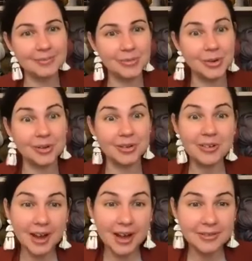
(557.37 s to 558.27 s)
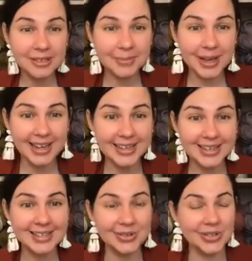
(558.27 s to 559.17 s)
or your craft
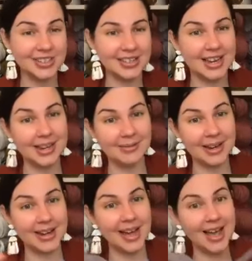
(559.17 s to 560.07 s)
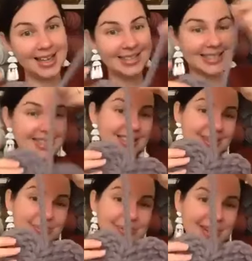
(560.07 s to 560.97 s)
space or just anywhere nice. They're just
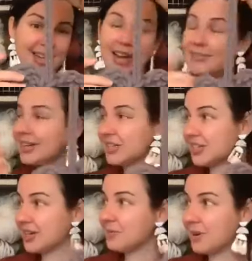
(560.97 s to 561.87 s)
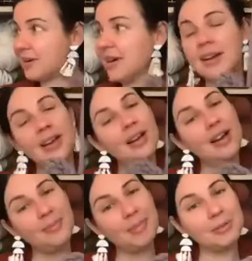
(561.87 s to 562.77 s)
pretty. I've actually got one
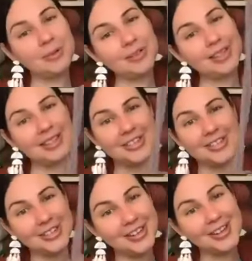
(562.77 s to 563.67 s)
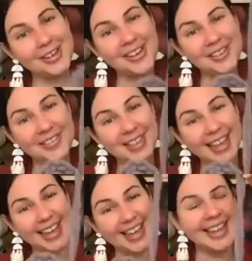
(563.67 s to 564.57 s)
on my wall in the studio over
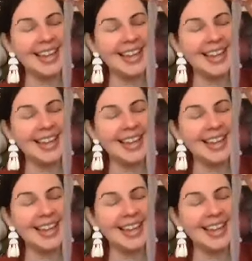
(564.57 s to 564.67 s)
there.